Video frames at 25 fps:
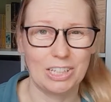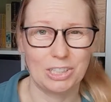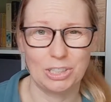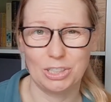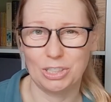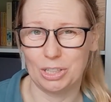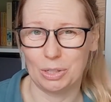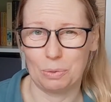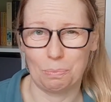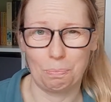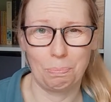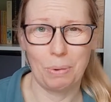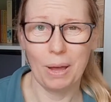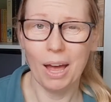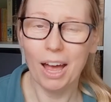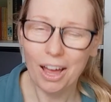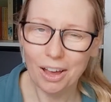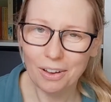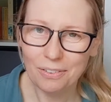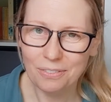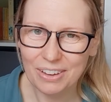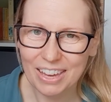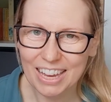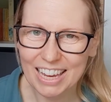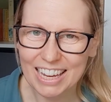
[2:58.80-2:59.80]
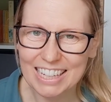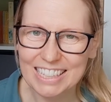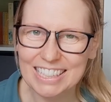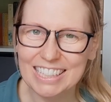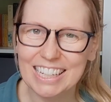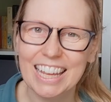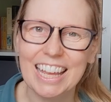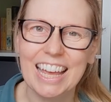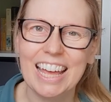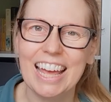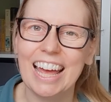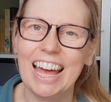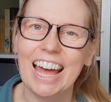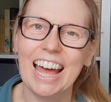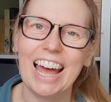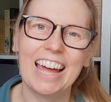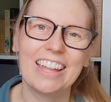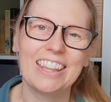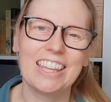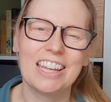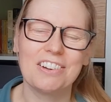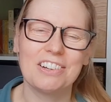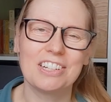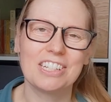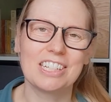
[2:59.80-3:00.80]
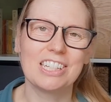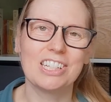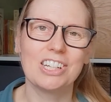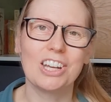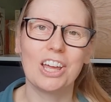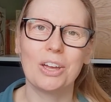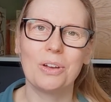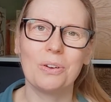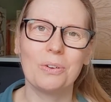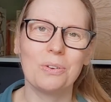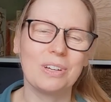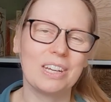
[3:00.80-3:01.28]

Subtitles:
just perfect and there is no